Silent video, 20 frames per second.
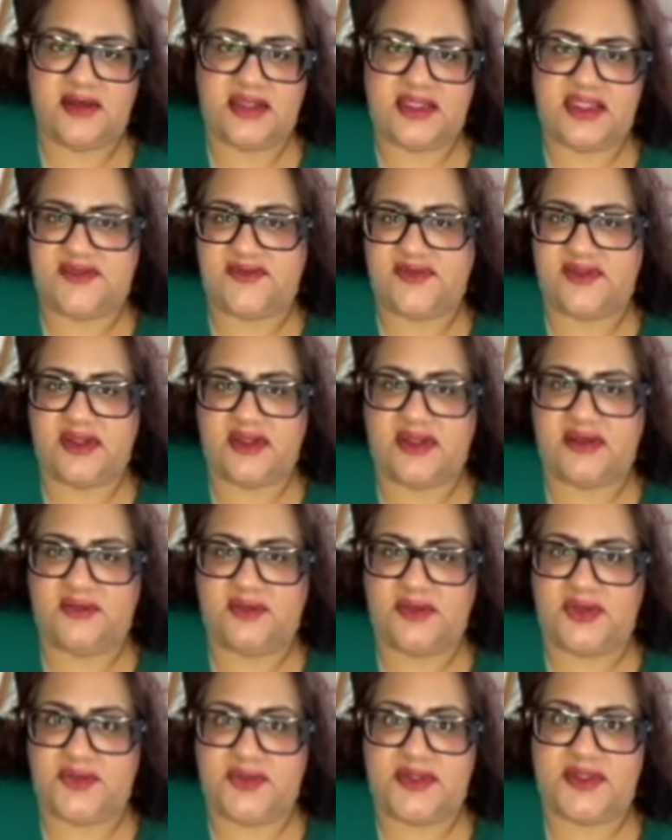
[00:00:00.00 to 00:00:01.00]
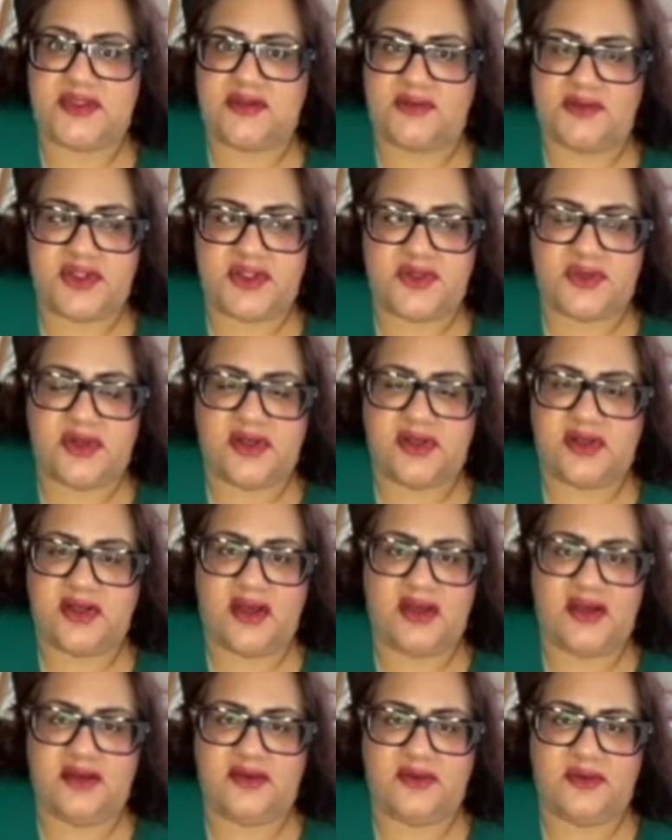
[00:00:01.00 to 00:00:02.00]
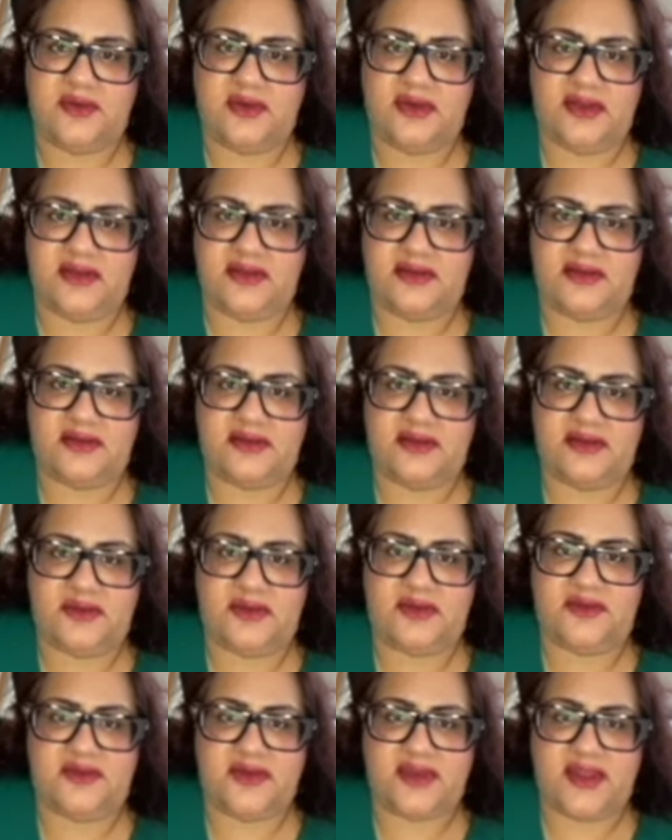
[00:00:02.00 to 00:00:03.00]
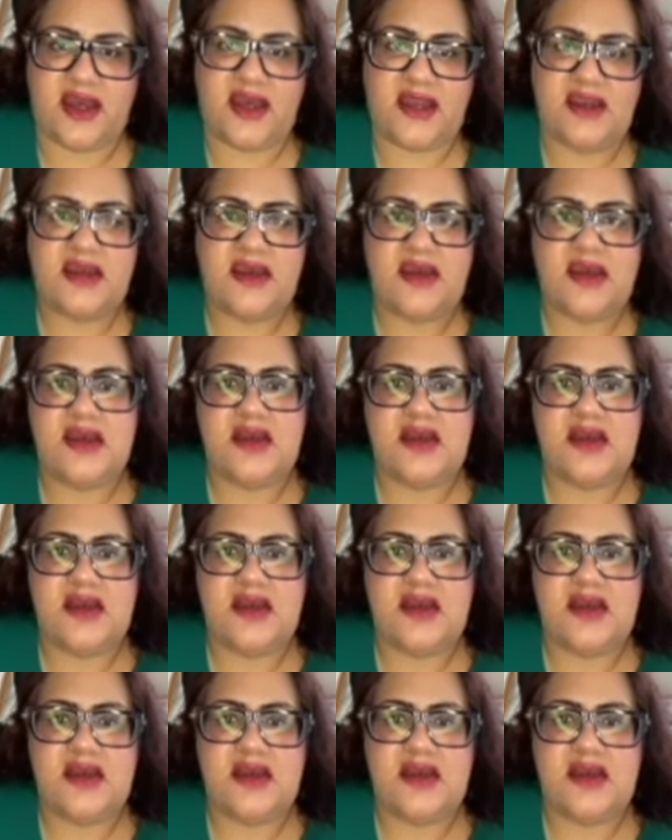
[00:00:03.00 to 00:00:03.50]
I just feel like we're doing so much work. I don't want to do it for that.